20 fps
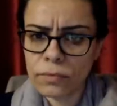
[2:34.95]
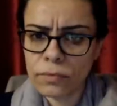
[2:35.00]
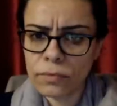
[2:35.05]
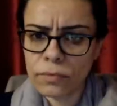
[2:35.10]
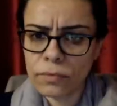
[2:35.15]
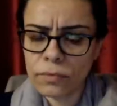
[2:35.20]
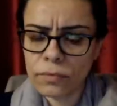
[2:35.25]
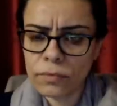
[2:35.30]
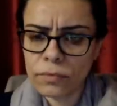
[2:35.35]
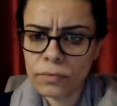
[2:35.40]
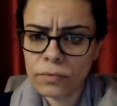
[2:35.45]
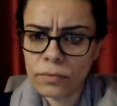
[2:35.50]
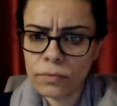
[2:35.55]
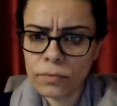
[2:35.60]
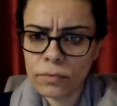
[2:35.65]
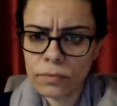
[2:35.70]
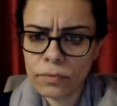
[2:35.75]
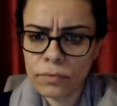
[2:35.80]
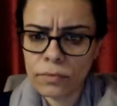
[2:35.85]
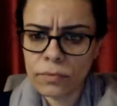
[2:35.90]

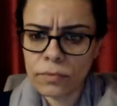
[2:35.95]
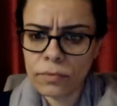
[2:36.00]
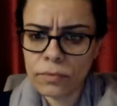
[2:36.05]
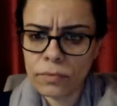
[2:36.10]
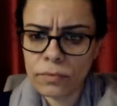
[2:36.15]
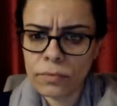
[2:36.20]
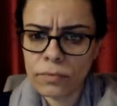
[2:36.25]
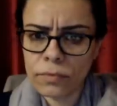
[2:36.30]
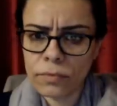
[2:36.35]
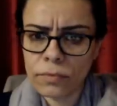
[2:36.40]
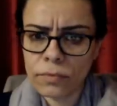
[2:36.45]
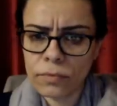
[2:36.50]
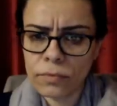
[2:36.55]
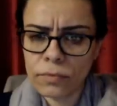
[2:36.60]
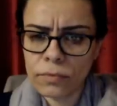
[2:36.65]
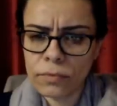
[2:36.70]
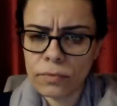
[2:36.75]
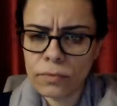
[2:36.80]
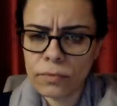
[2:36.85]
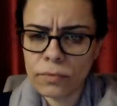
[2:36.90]

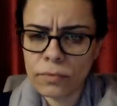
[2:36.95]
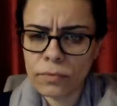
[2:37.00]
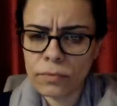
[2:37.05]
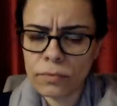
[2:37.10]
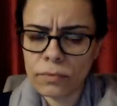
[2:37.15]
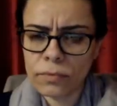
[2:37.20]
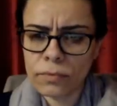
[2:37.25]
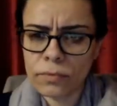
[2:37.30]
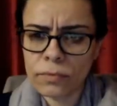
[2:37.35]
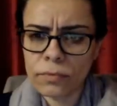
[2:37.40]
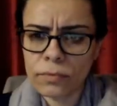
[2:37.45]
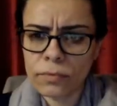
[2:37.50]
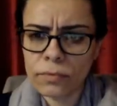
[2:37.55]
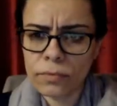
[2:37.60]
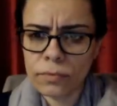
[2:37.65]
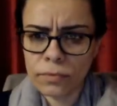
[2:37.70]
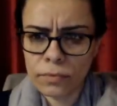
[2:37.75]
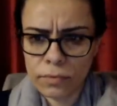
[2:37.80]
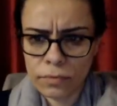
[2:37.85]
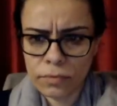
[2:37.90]

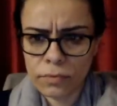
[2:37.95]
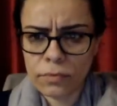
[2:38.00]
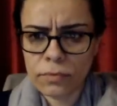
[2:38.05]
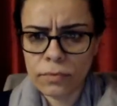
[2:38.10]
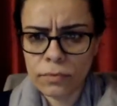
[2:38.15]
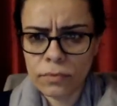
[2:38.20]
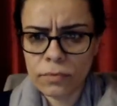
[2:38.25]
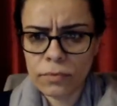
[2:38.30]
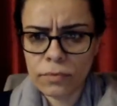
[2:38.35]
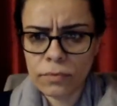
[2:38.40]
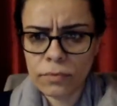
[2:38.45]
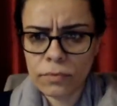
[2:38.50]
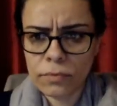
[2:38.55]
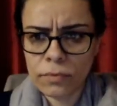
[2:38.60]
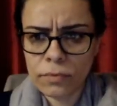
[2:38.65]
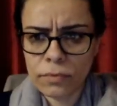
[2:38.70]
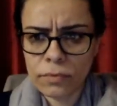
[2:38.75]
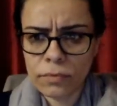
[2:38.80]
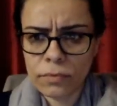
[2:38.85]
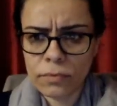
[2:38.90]

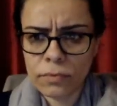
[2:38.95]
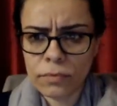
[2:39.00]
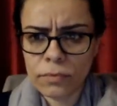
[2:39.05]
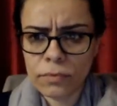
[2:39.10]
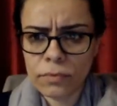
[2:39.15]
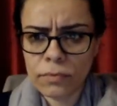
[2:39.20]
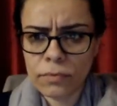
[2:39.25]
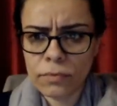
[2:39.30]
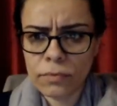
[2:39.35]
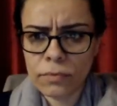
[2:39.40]
This person isn't speaking.